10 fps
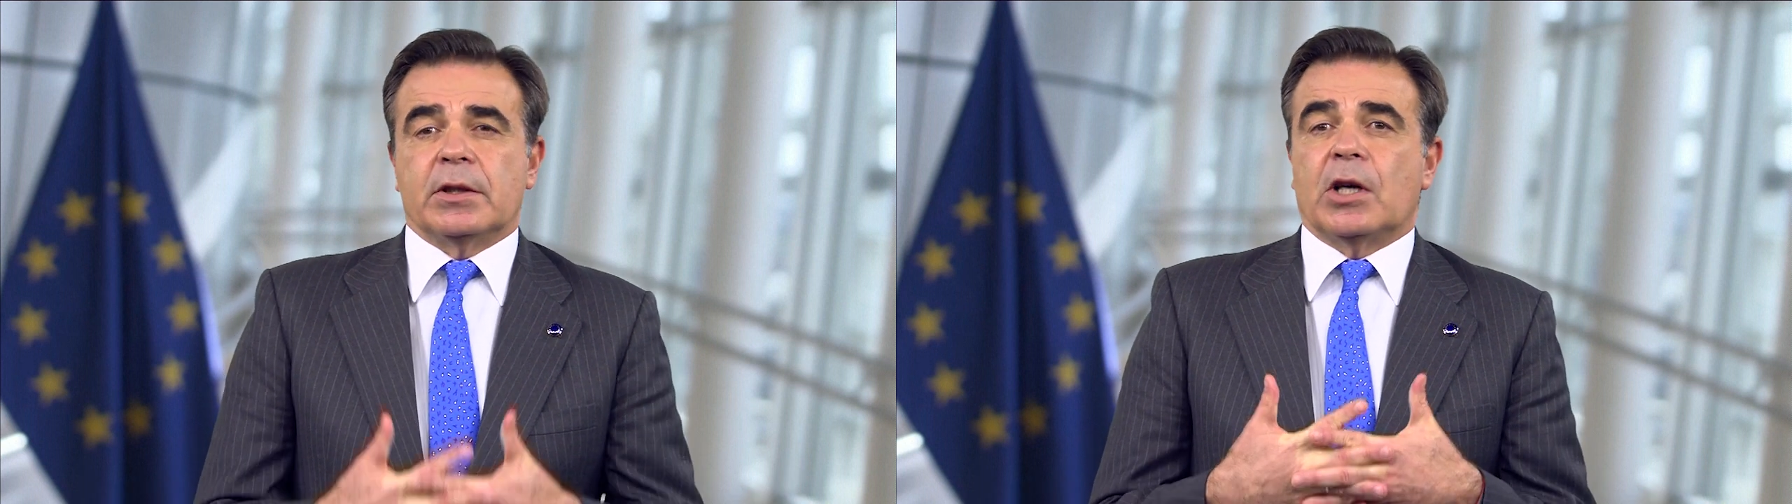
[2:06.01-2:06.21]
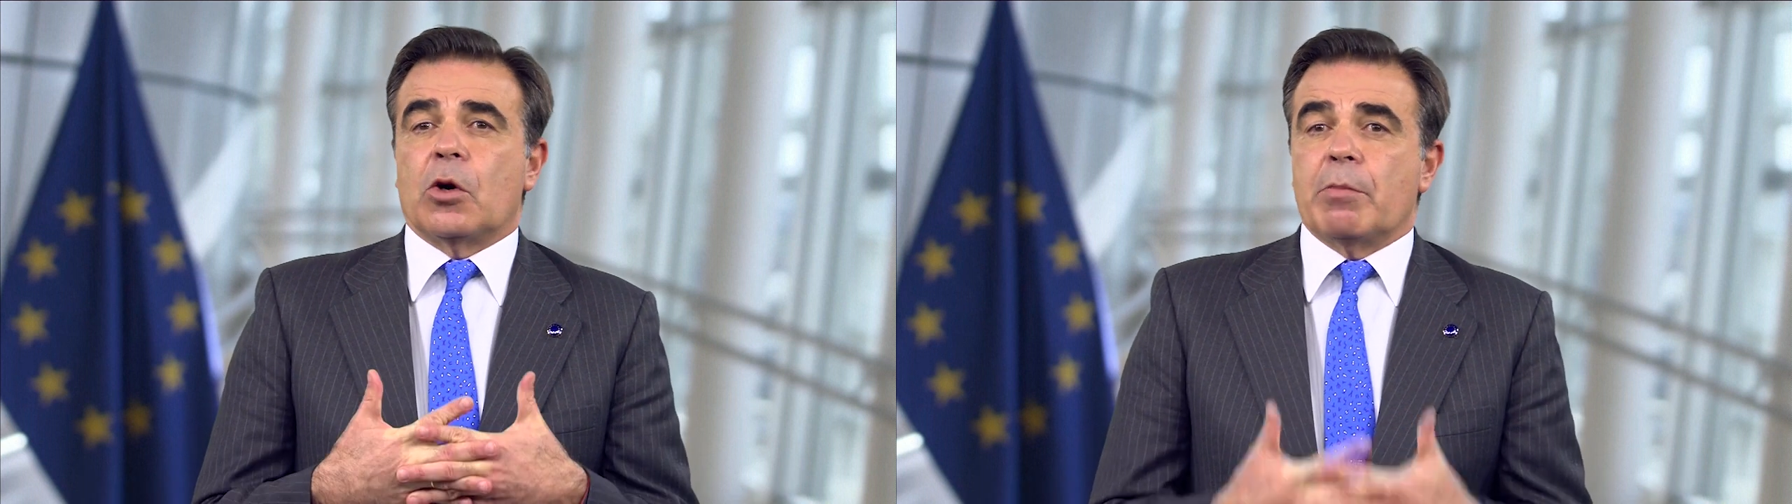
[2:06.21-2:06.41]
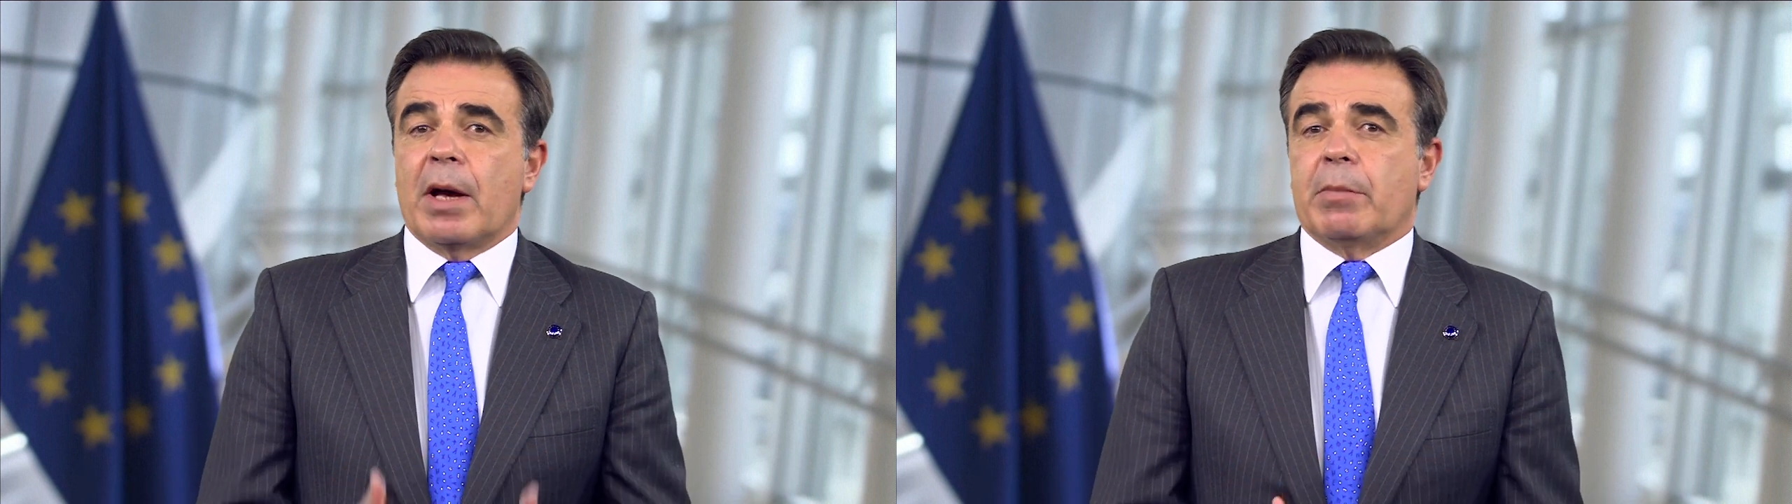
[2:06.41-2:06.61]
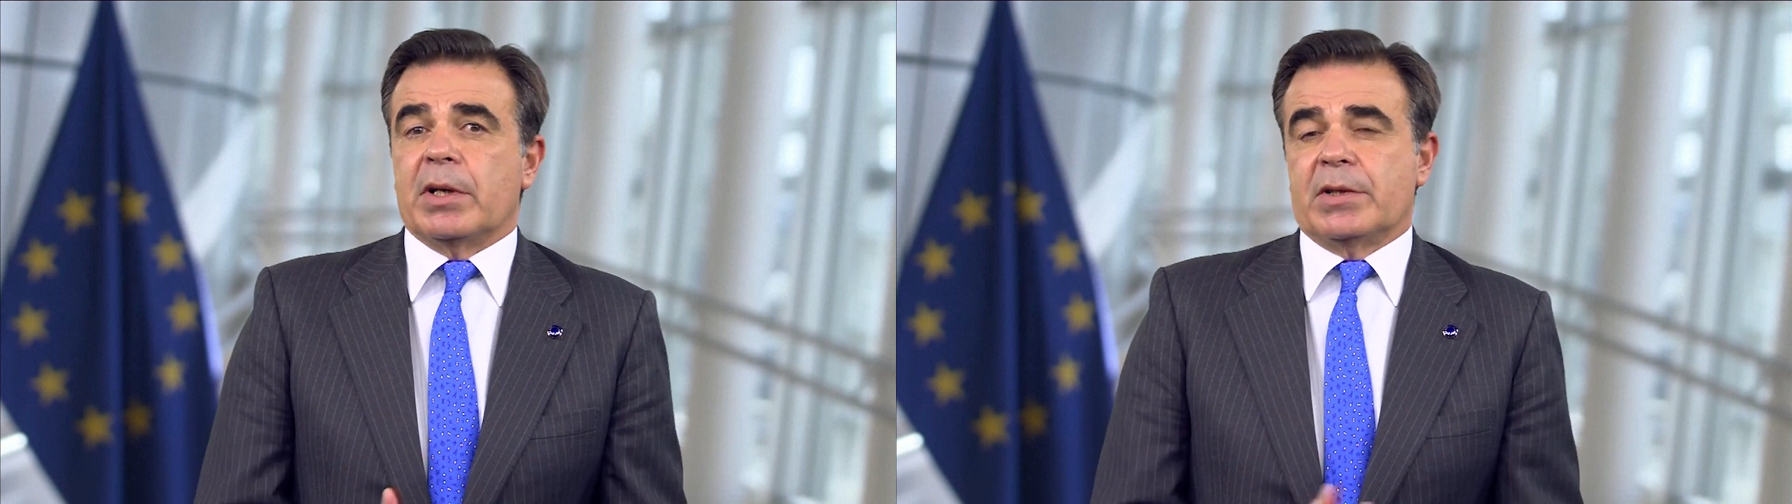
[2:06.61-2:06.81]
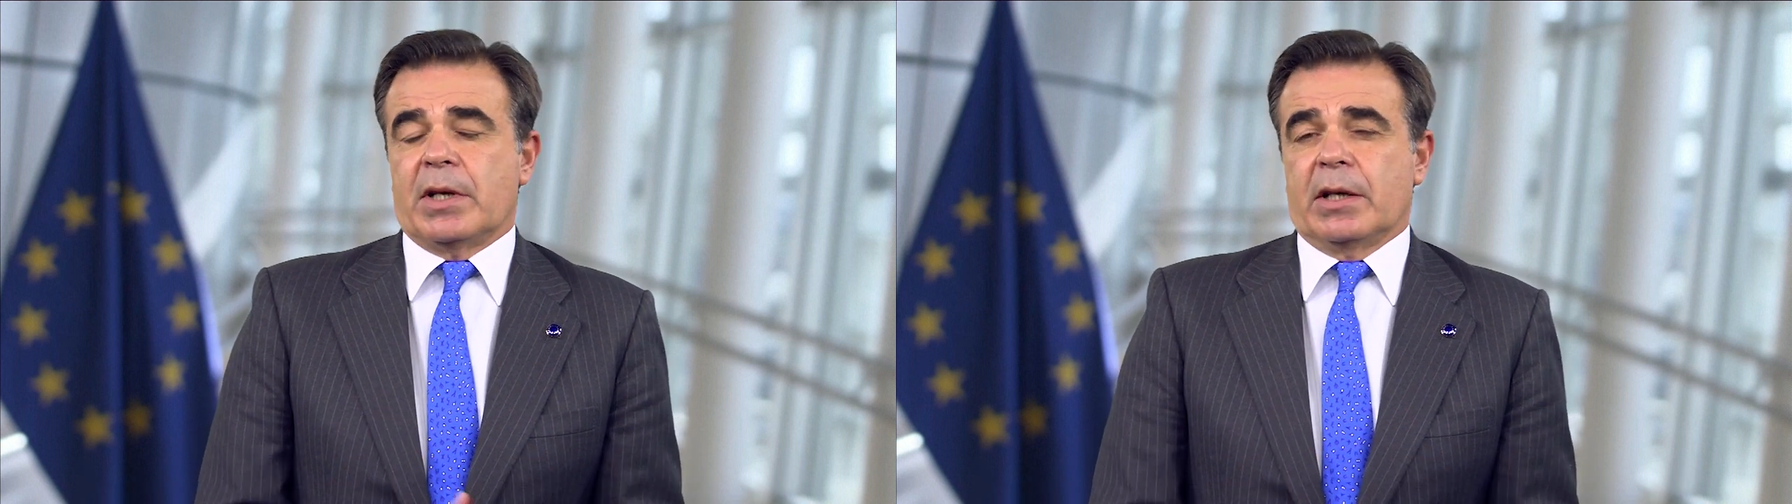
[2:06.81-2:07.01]
and our
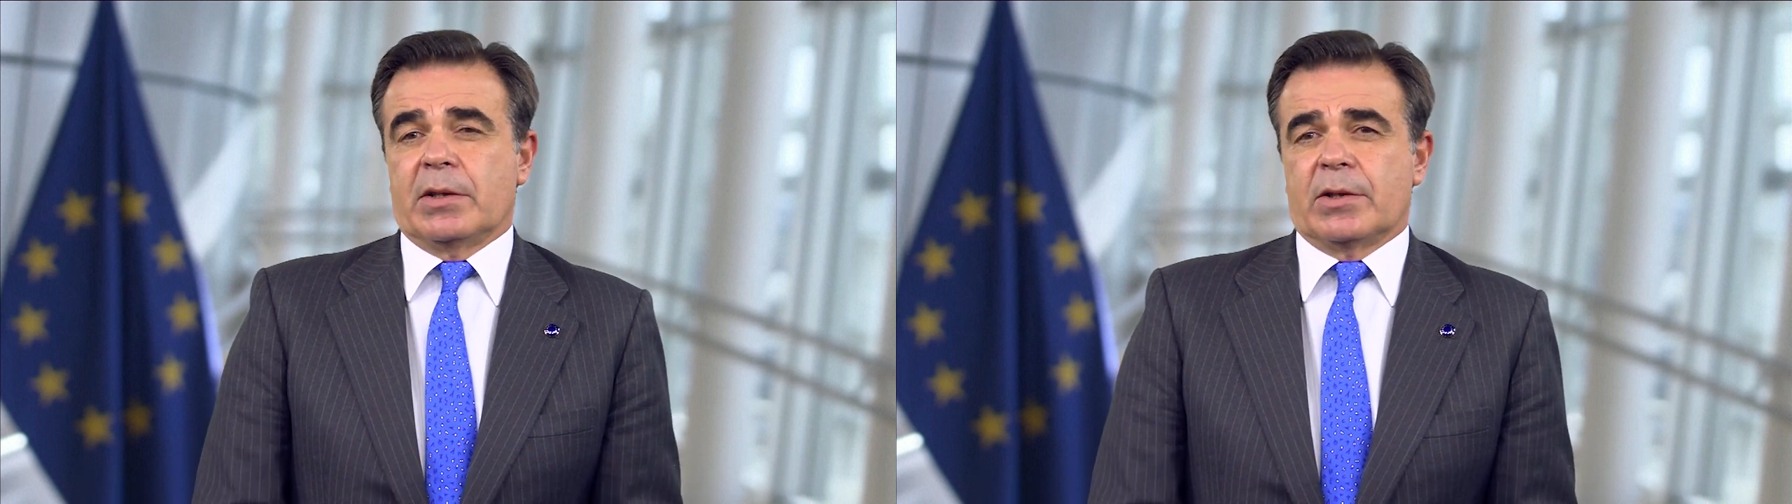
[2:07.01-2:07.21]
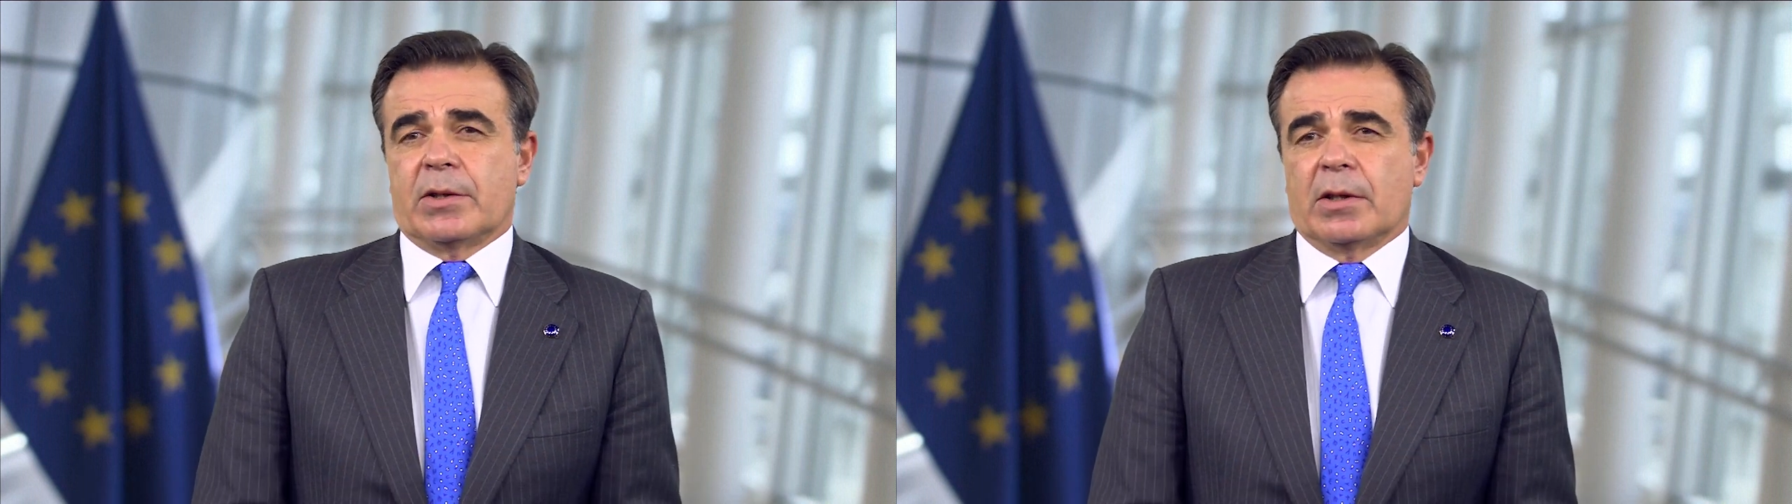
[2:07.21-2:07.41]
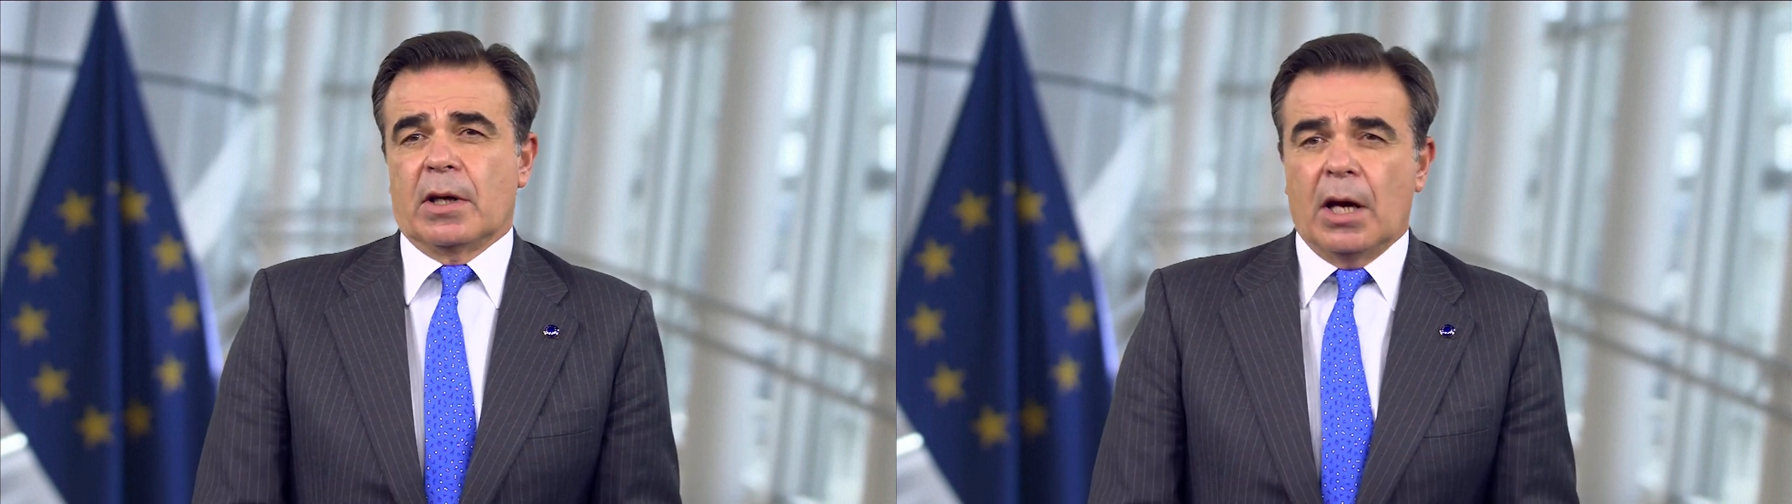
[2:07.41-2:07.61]
member states,